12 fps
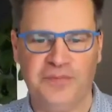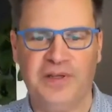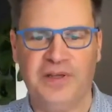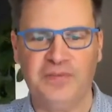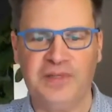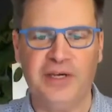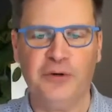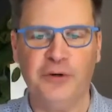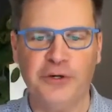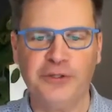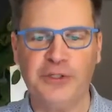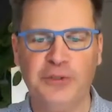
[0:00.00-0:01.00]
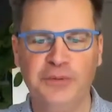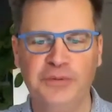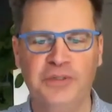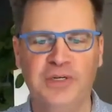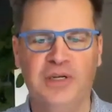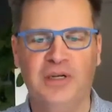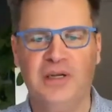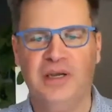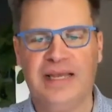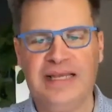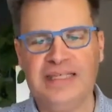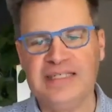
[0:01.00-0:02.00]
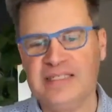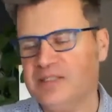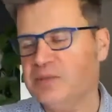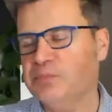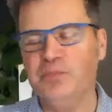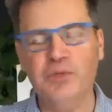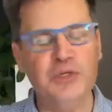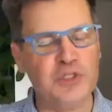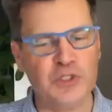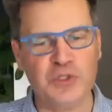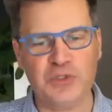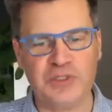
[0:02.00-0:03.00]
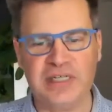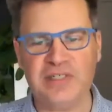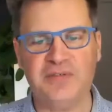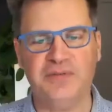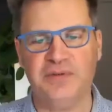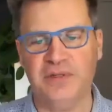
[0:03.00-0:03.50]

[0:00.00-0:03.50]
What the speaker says: they hurt you, is the most successful